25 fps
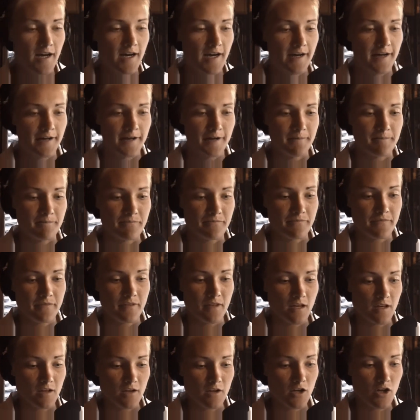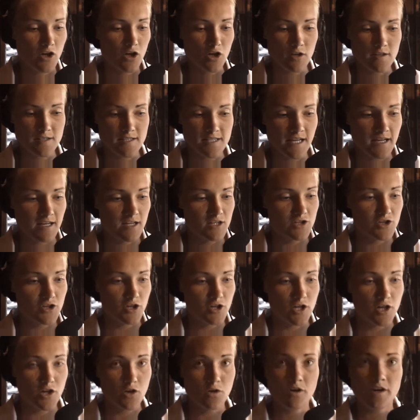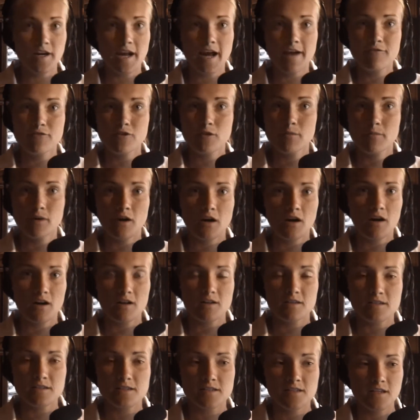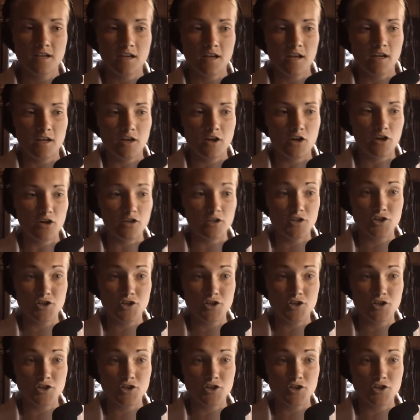Um, girls getting dirty, going after balls, girls